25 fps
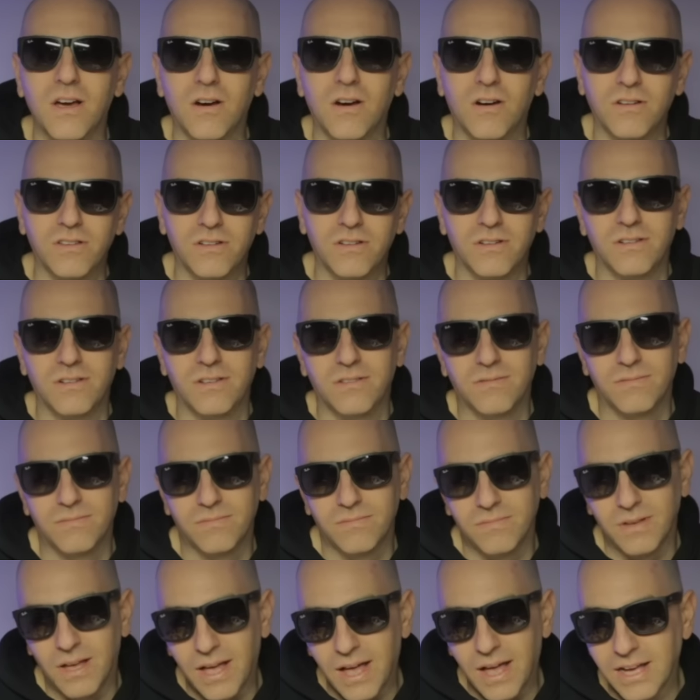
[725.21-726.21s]
Or
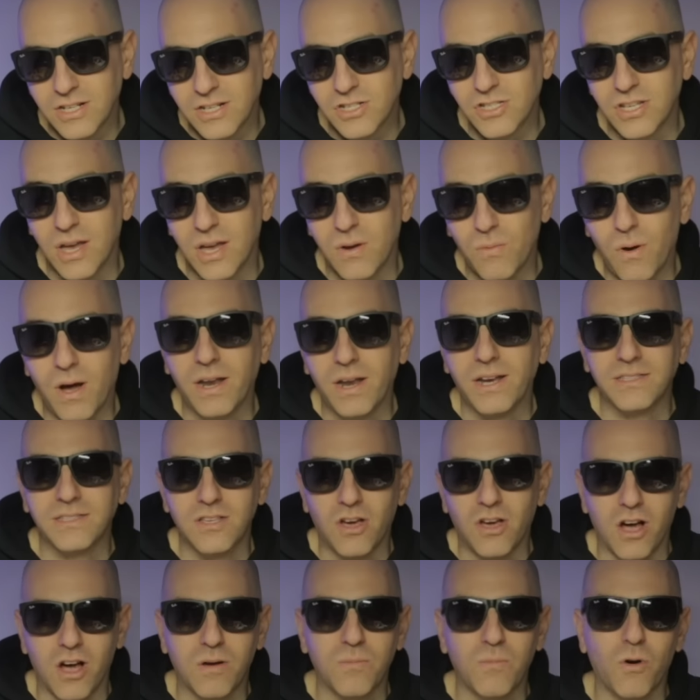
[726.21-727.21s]
actually, I want to
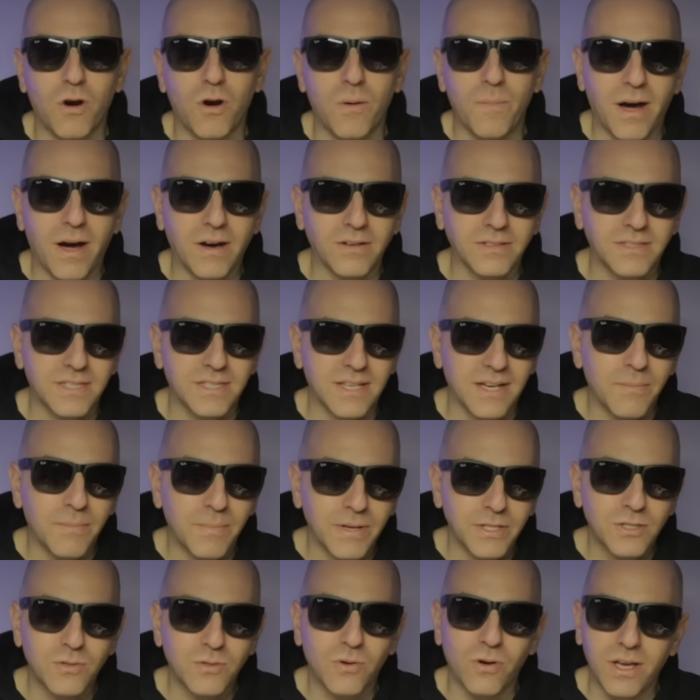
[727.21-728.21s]
talk more about
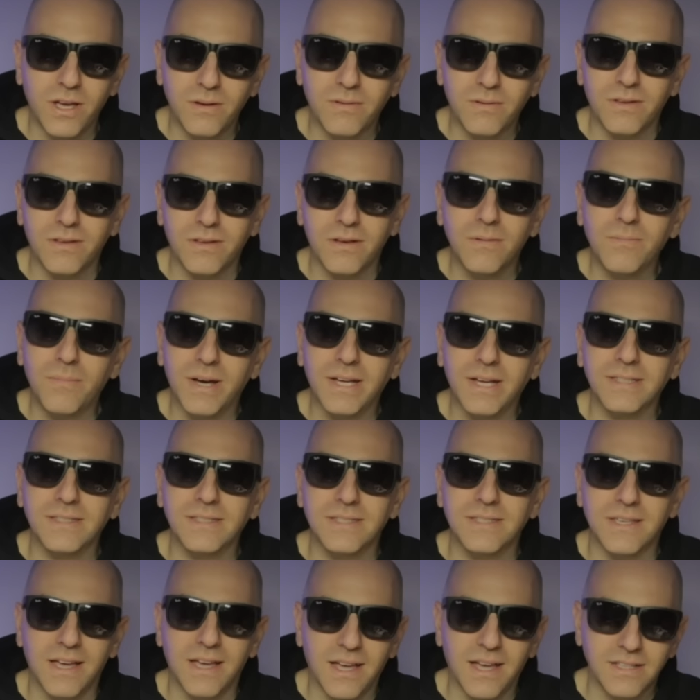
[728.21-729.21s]
Bitcoin,
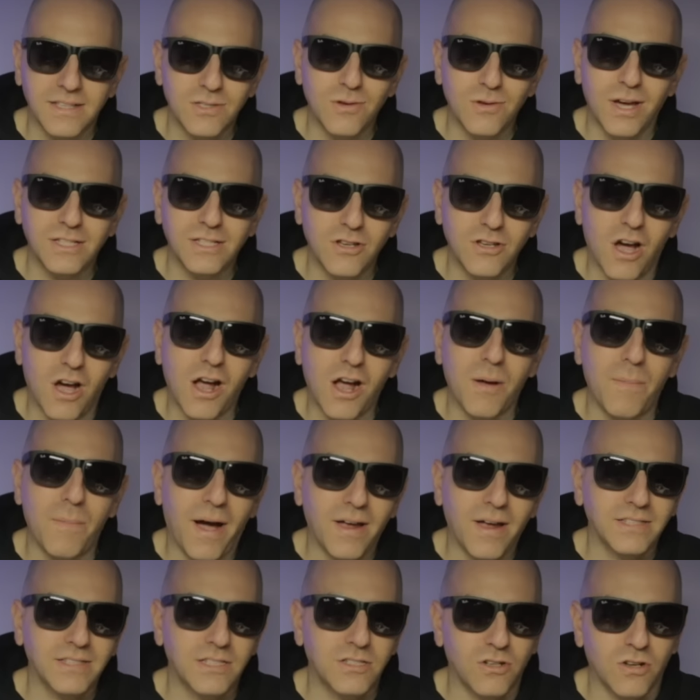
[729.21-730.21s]
but I talk
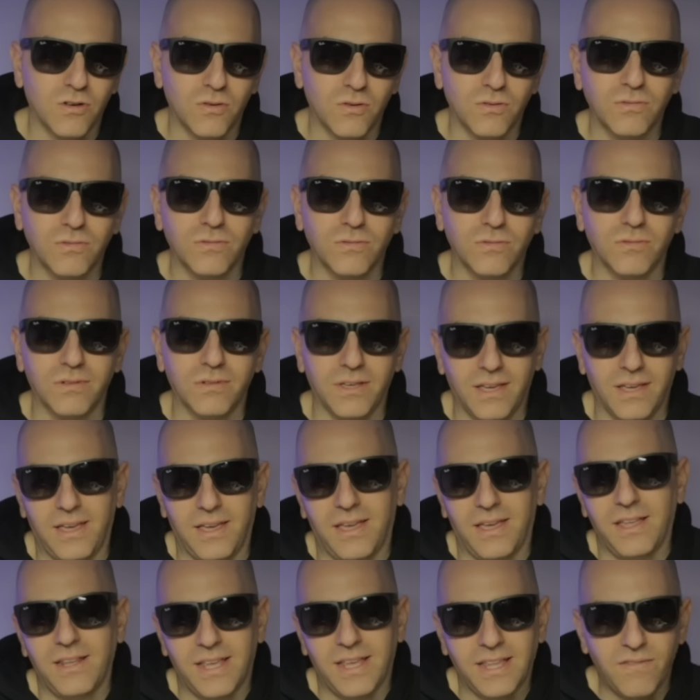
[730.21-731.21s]
about it, in
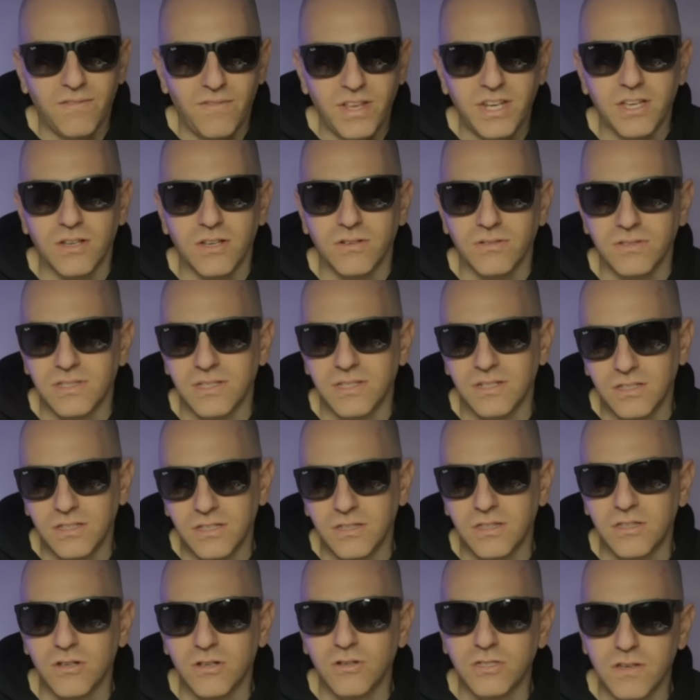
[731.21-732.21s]
the videos.
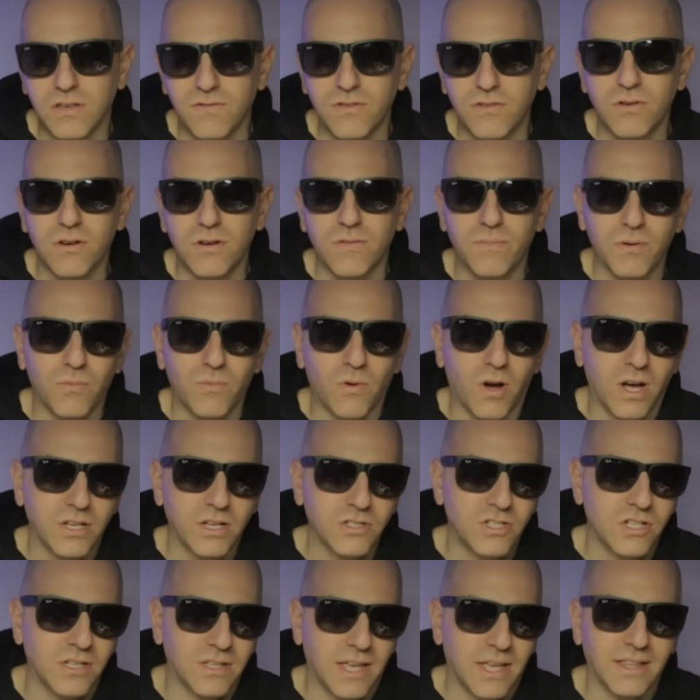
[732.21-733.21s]
And those of you who have been
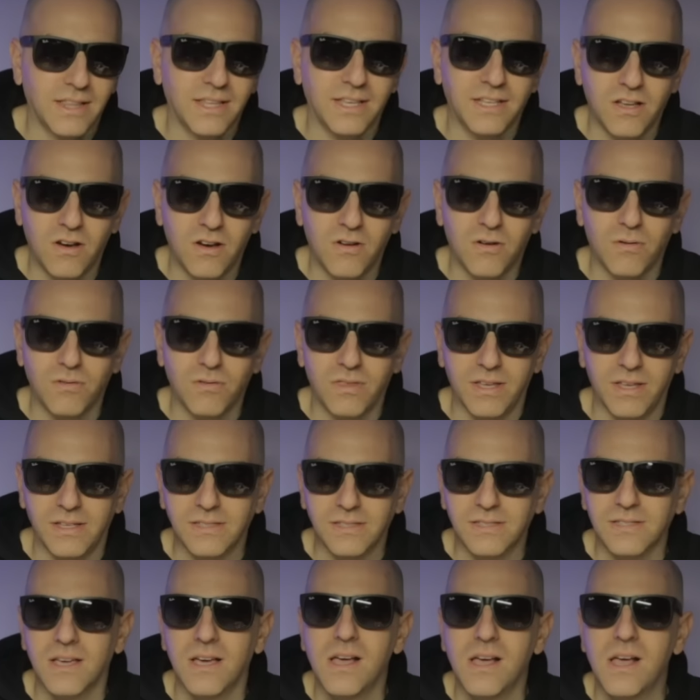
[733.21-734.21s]
watching lately know
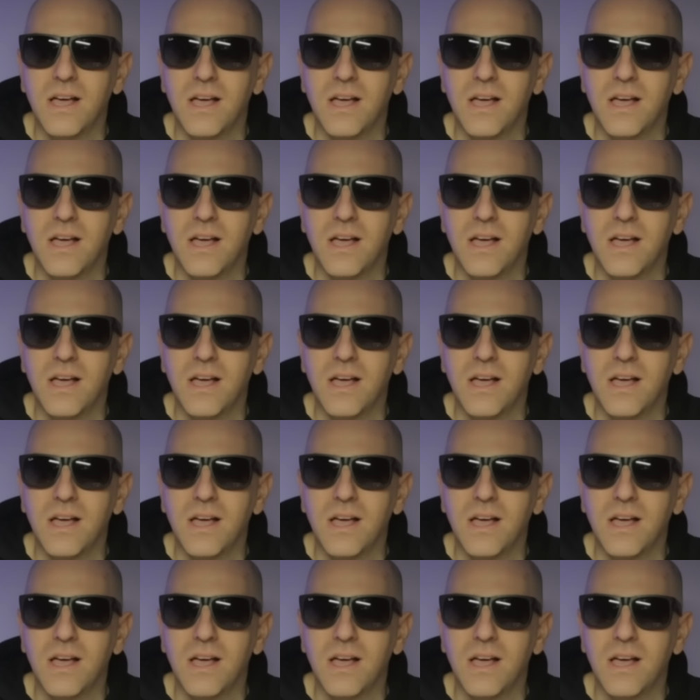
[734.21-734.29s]
this.